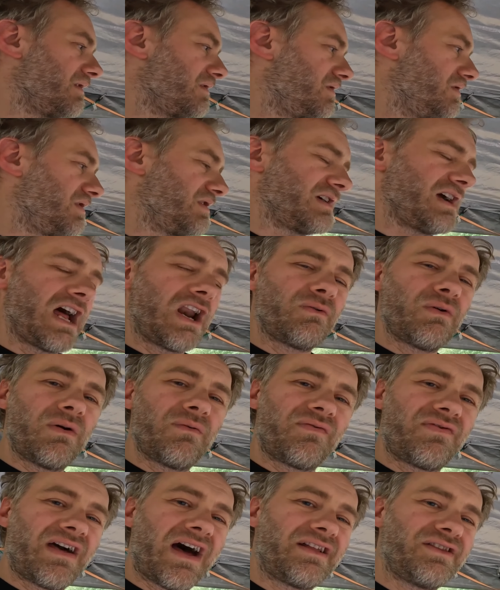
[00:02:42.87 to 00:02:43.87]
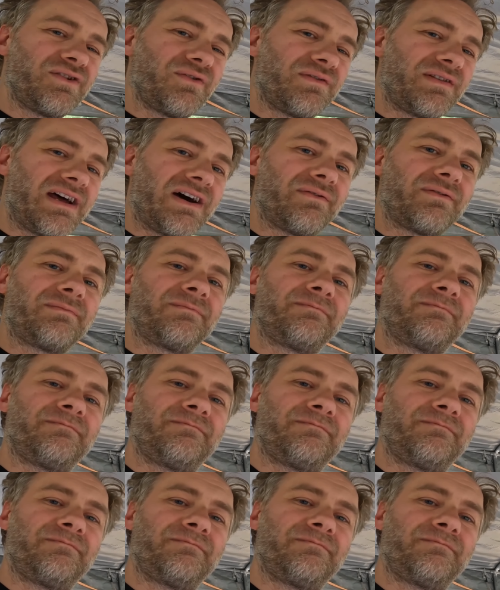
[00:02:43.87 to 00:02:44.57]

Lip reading: Could have got away with not doing that one.